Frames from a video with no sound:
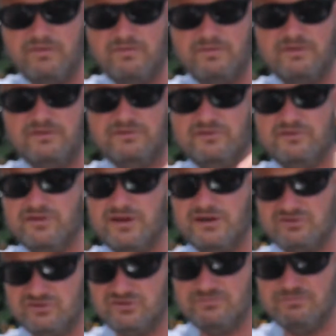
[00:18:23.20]
this is
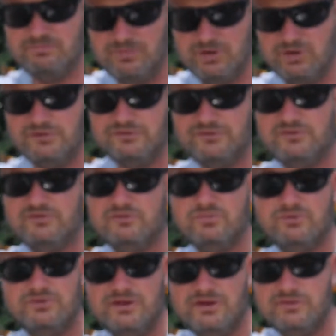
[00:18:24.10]
actually malt. This is
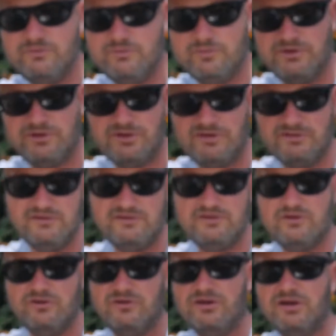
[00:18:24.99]
what they would
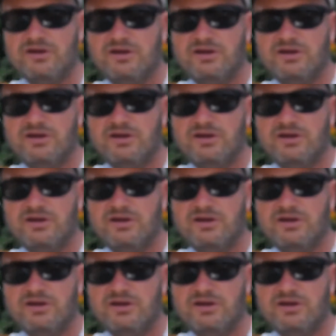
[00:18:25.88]
consider